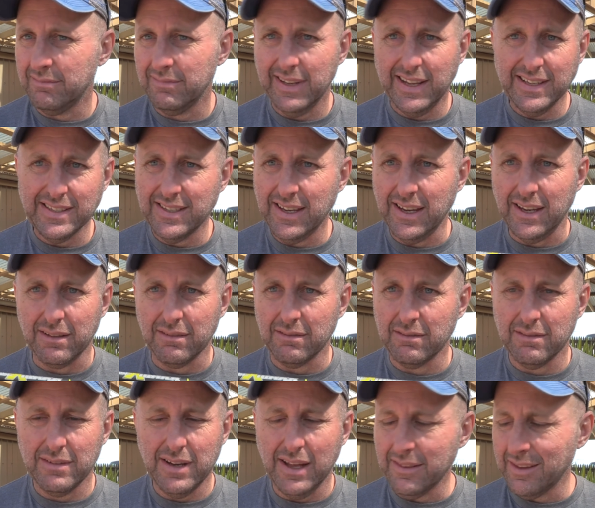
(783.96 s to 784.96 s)
That's it.
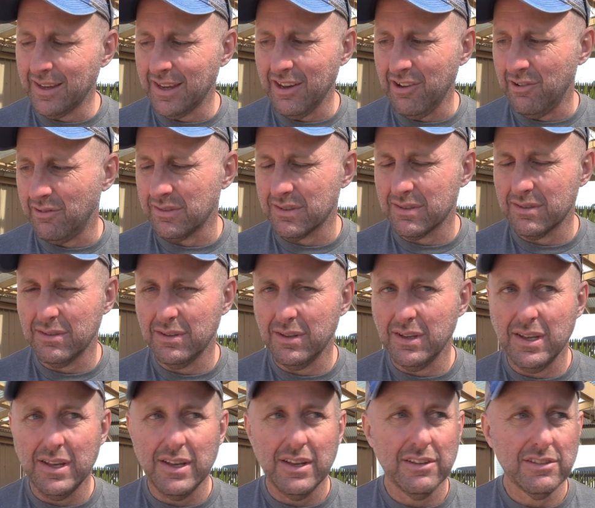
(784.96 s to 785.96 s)
Nothing else.
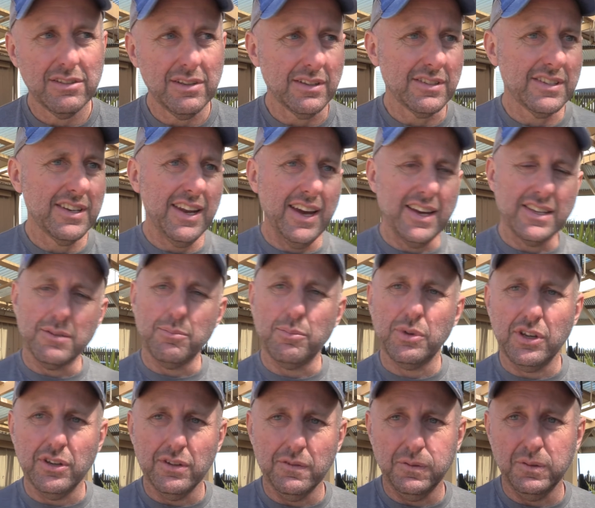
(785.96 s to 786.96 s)
So today's a
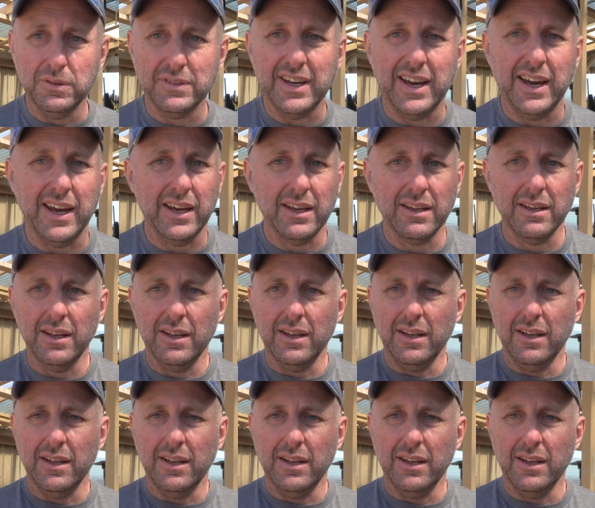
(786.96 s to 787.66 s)
beautiful day.